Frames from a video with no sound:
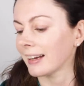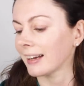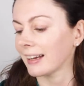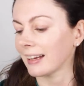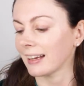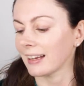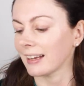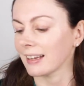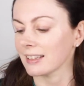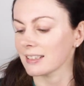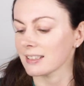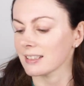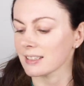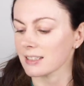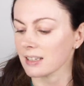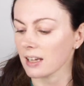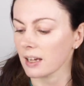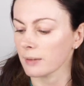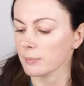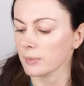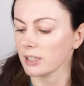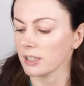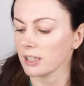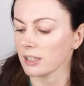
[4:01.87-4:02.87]
And
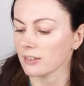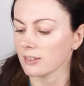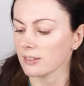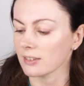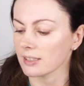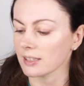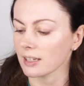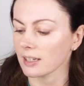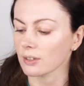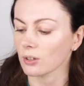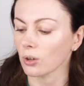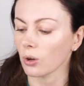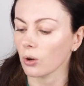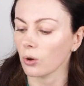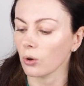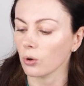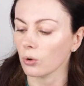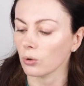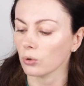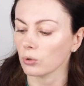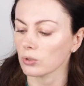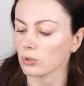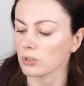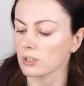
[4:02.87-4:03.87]
I'm gonna use an
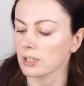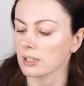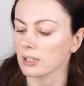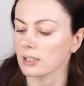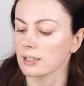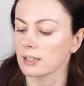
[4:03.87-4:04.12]
old